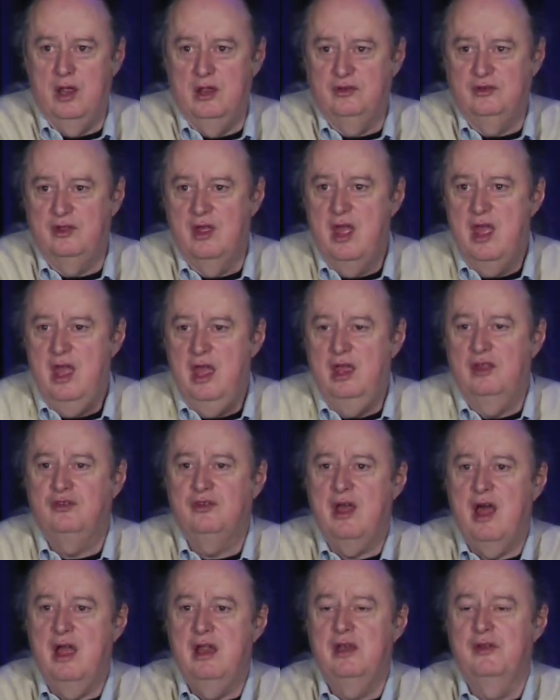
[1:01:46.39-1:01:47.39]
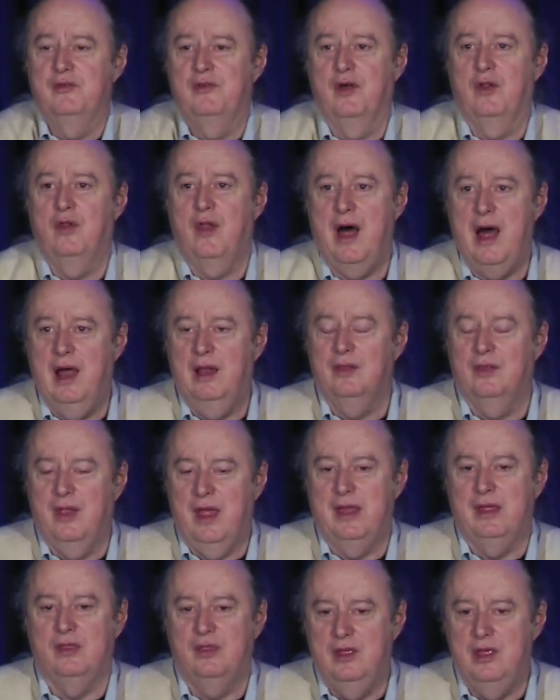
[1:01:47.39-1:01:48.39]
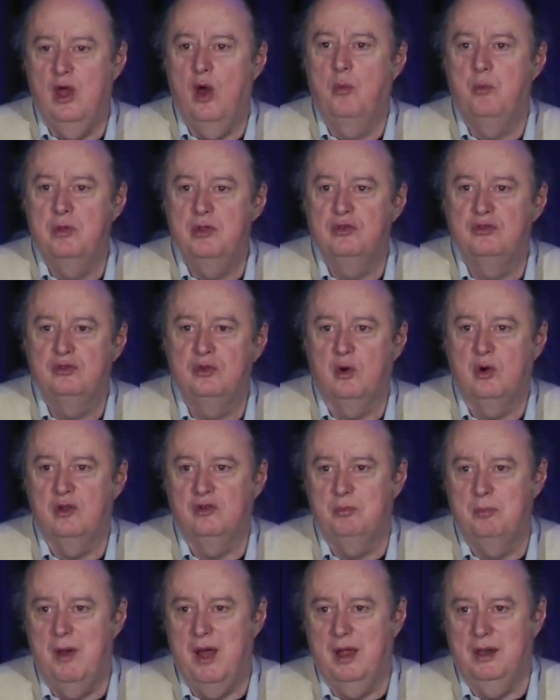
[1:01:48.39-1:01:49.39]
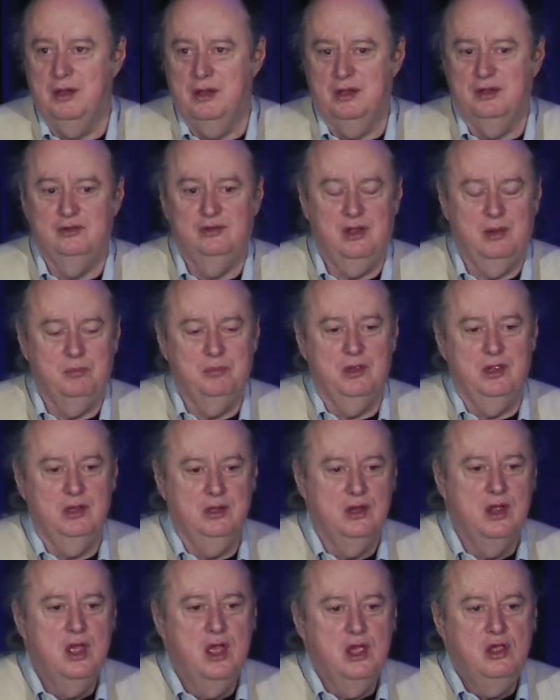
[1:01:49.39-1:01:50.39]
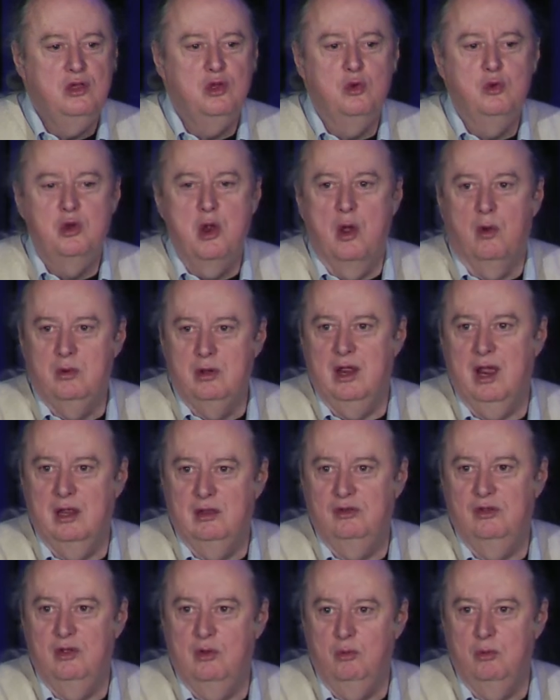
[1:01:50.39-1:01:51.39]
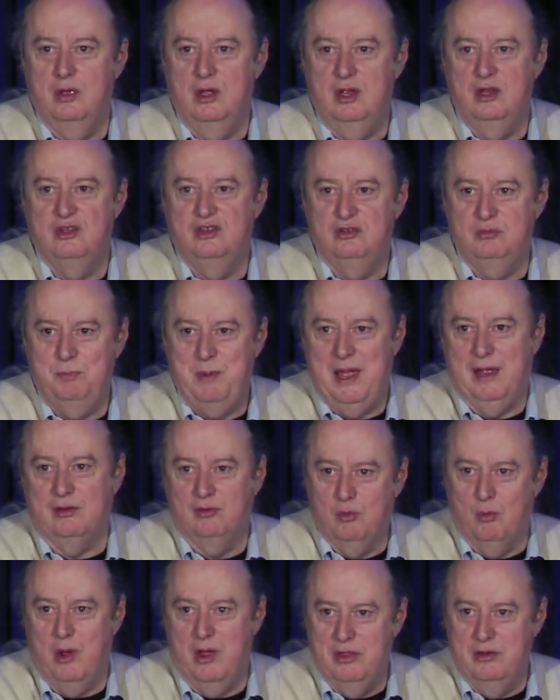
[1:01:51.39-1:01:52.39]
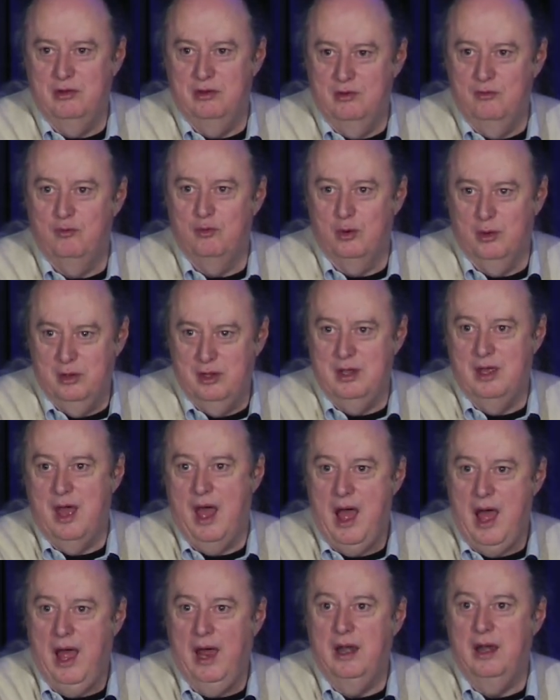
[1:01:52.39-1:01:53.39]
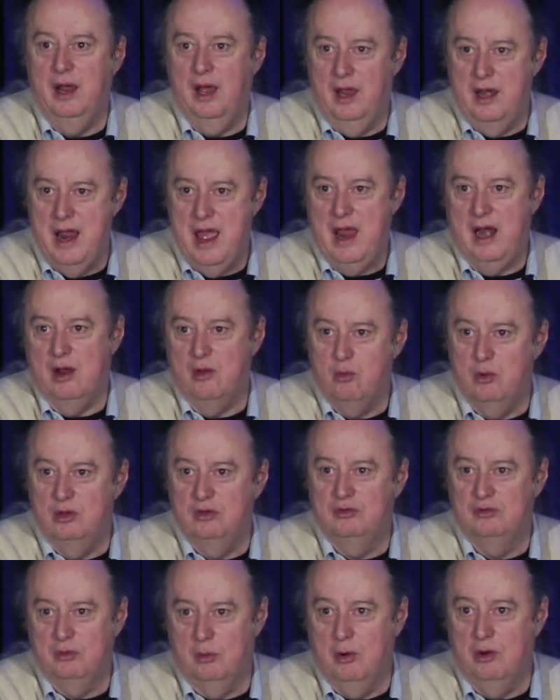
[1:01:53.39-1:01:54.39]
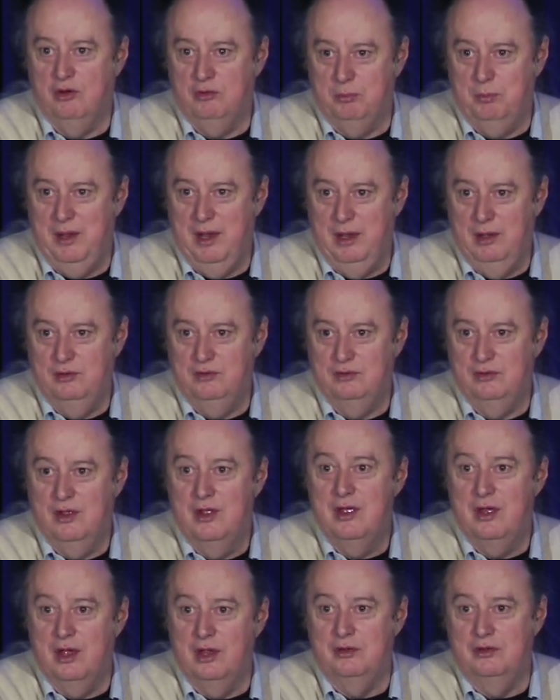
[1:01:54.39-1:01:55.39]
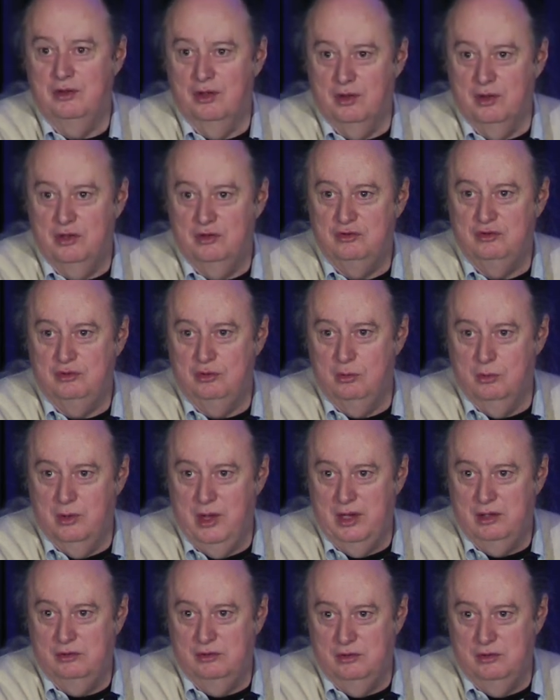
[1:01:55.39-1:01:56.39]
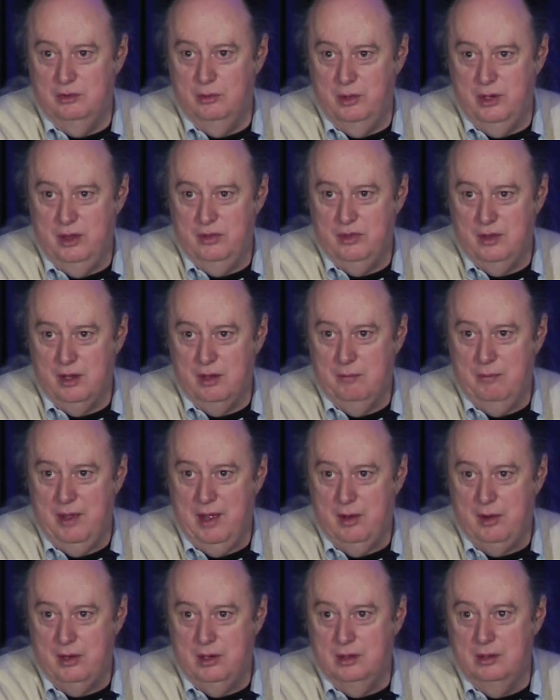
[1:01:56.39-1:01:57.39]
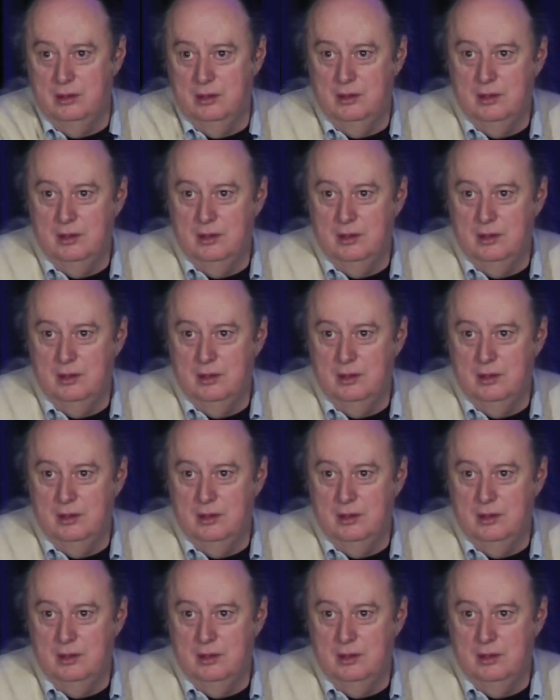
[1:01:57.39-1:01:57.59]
It's, it's kind of a lot like the open source model except that you don't get to inspect whether you've really got an adequate source base until it's too late to do anything about it.